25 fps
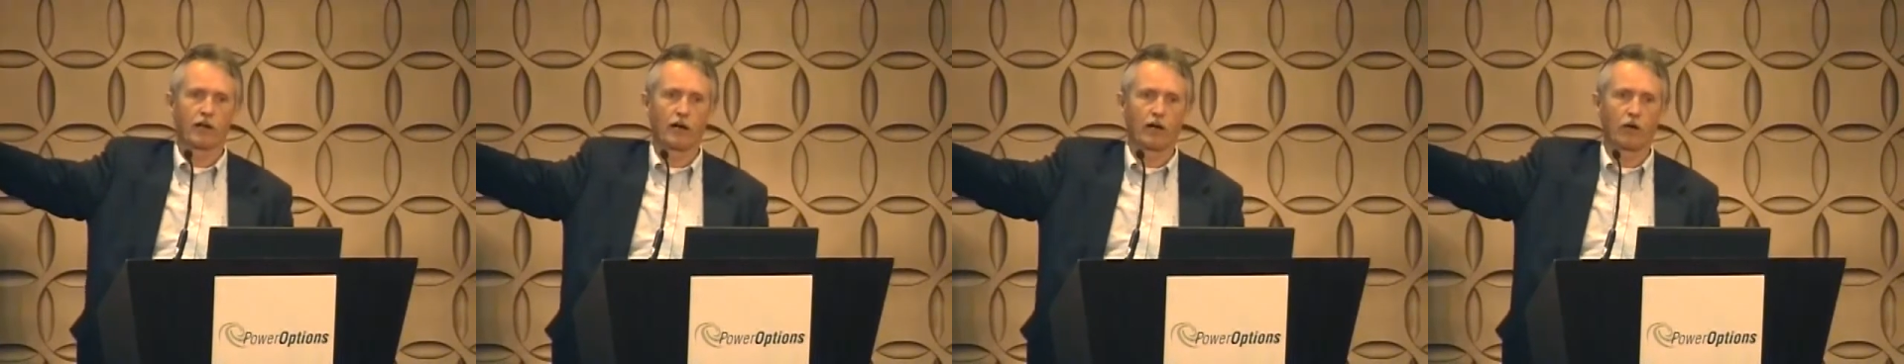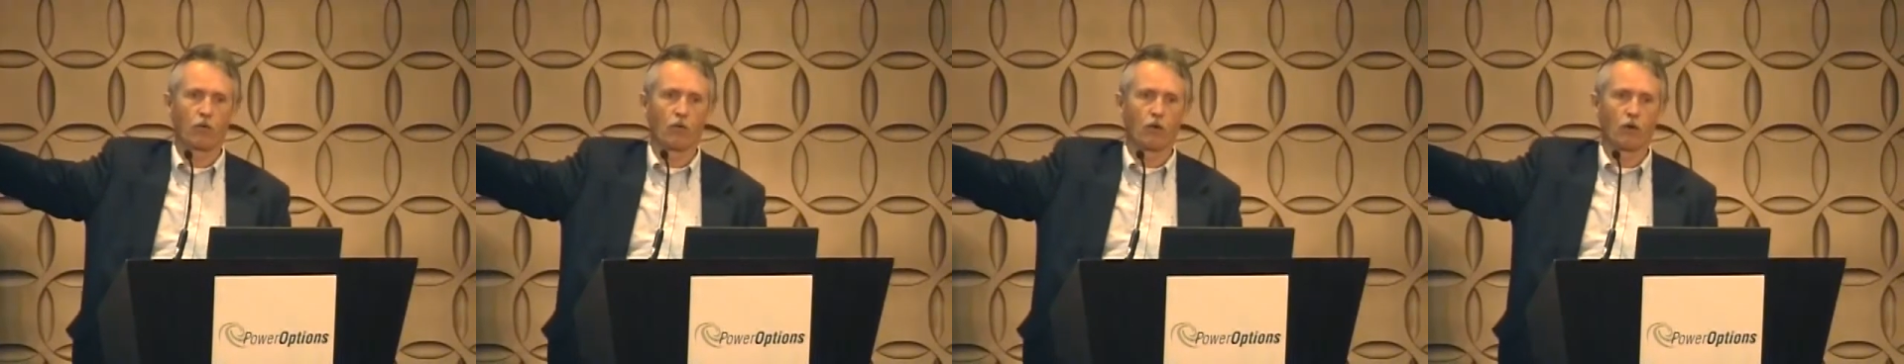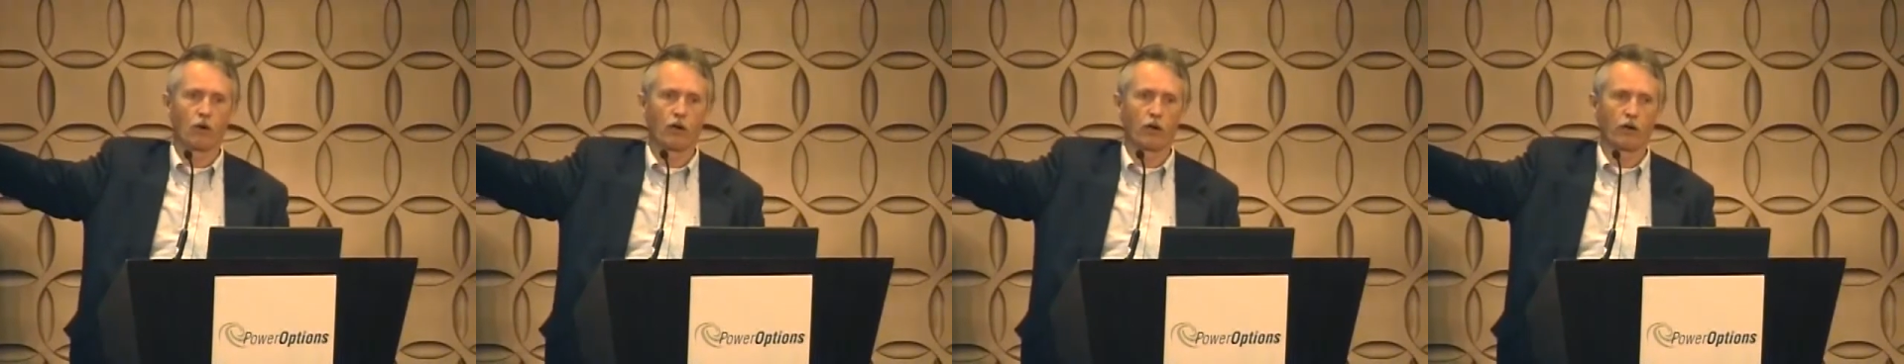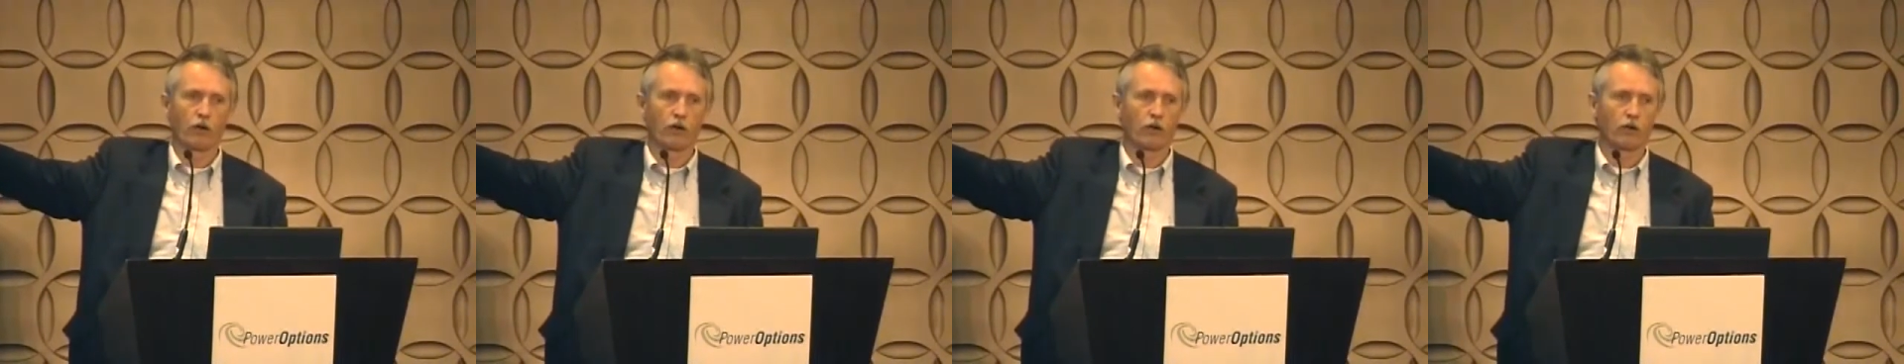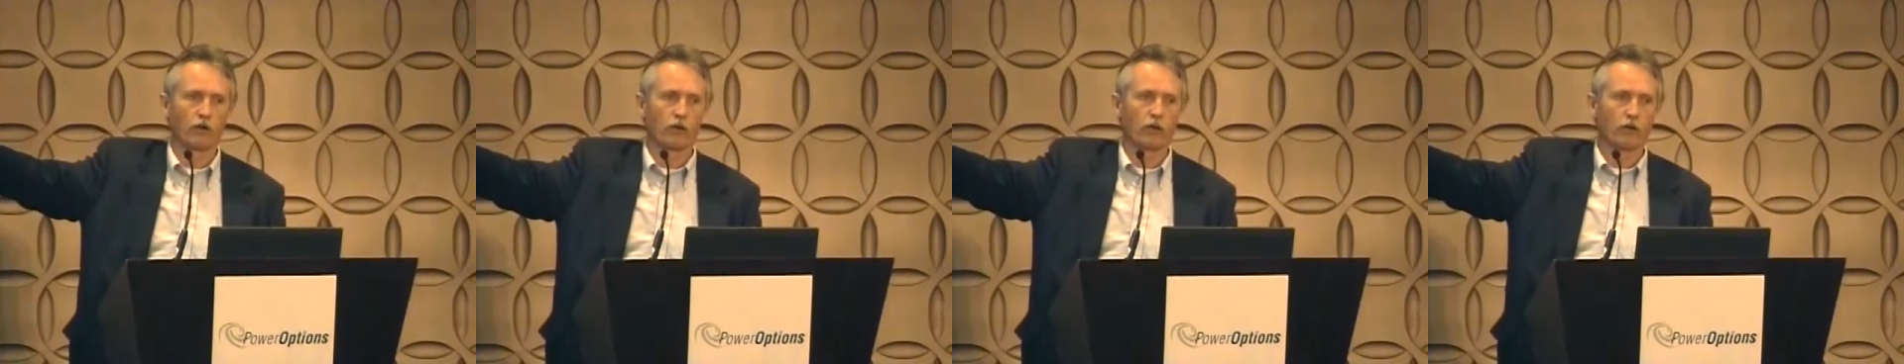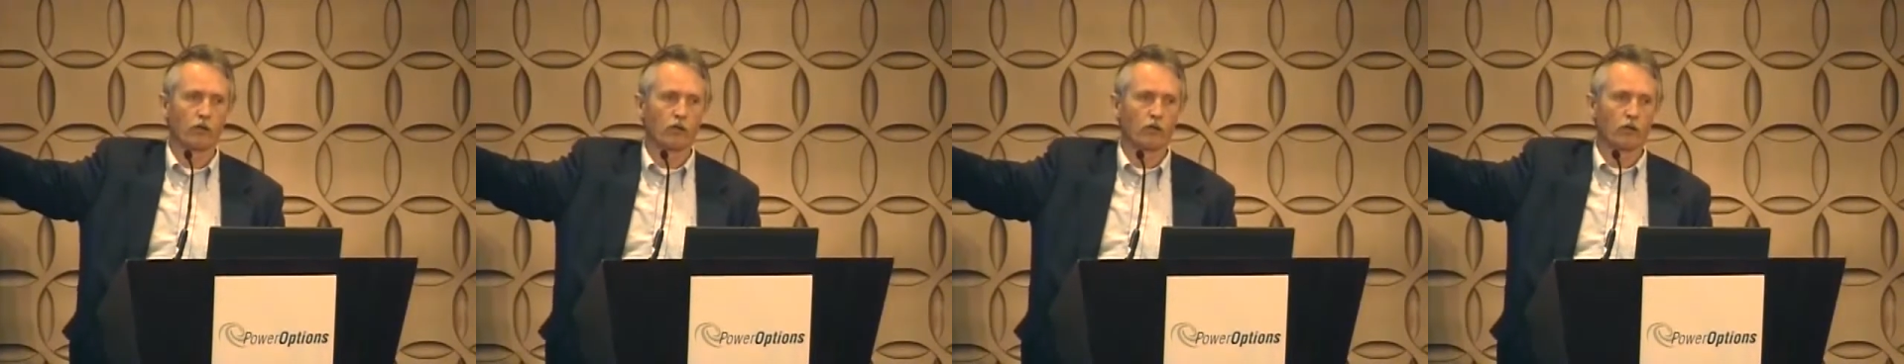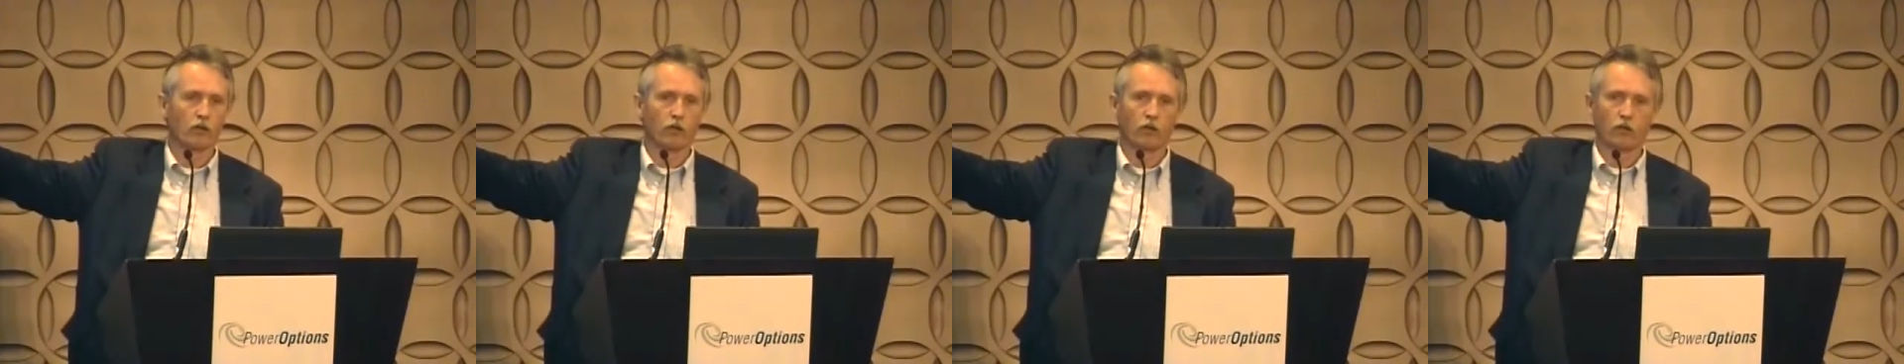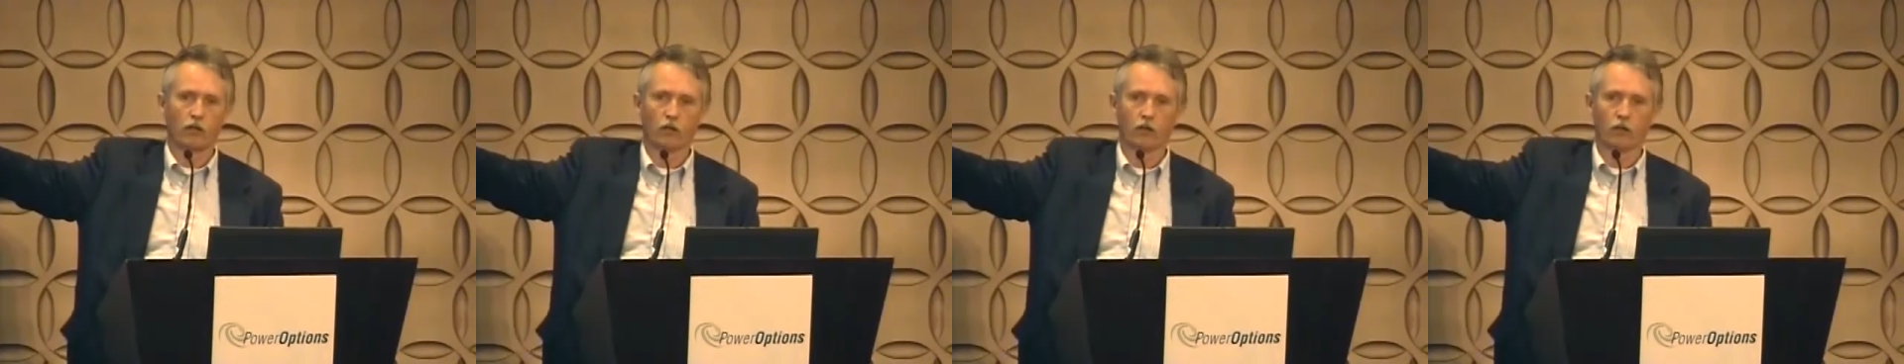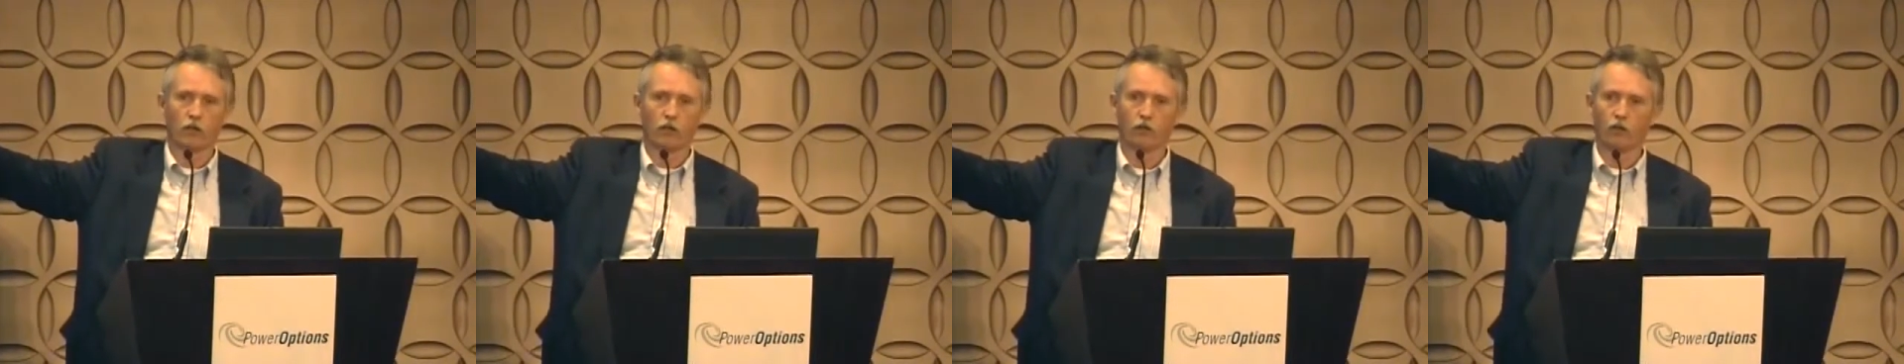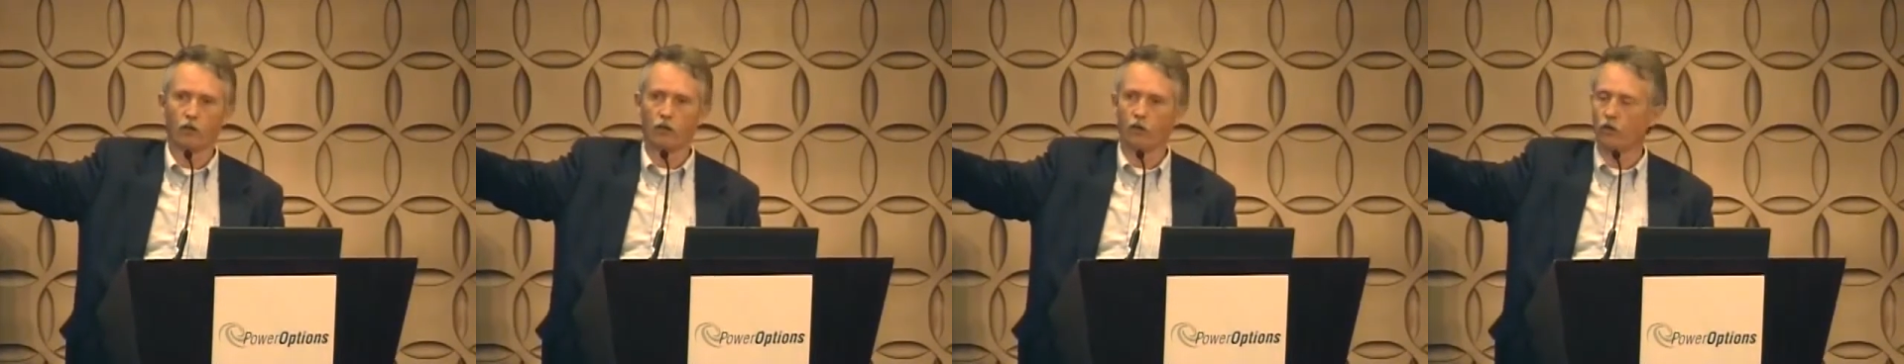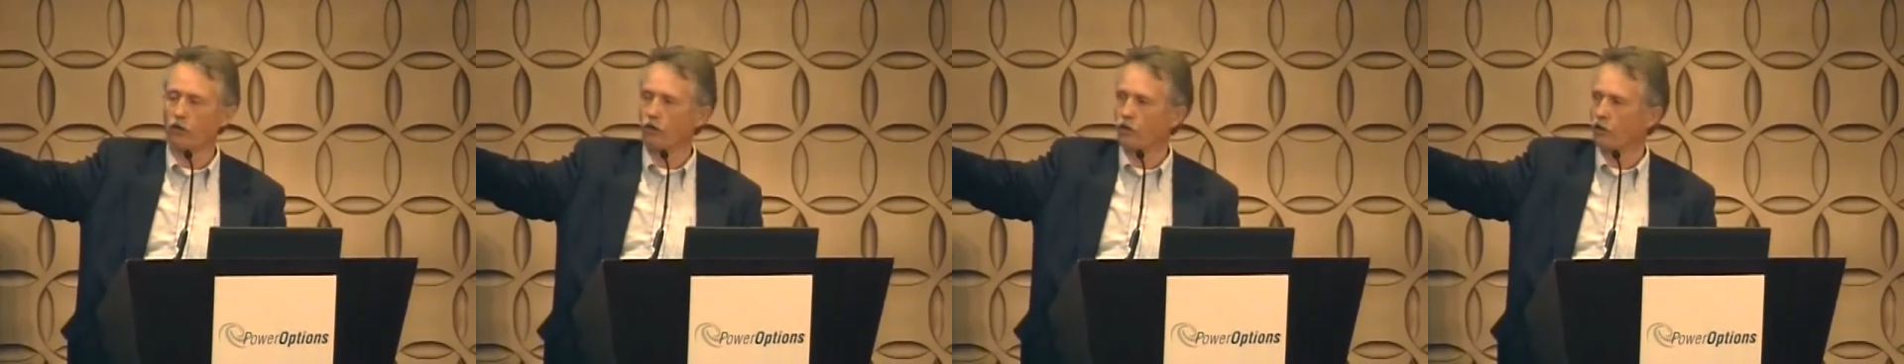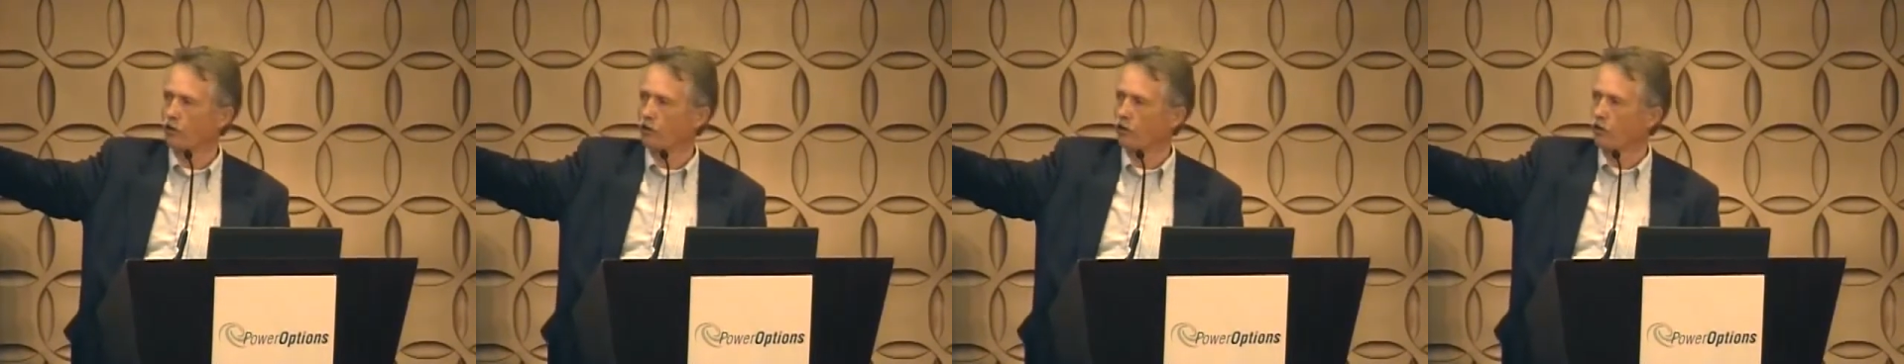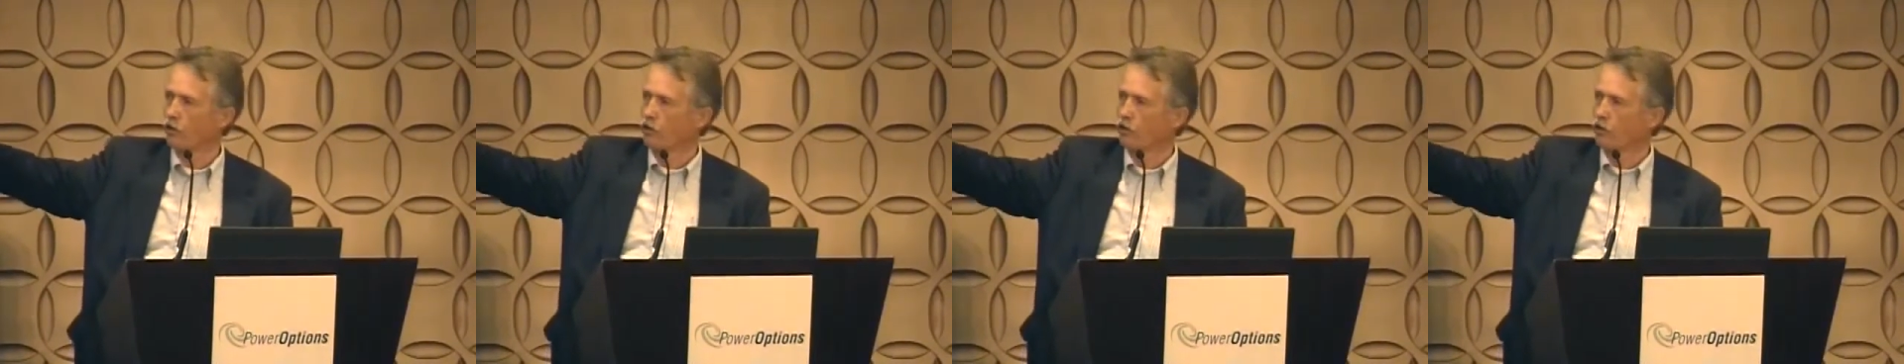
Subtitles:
hot water load.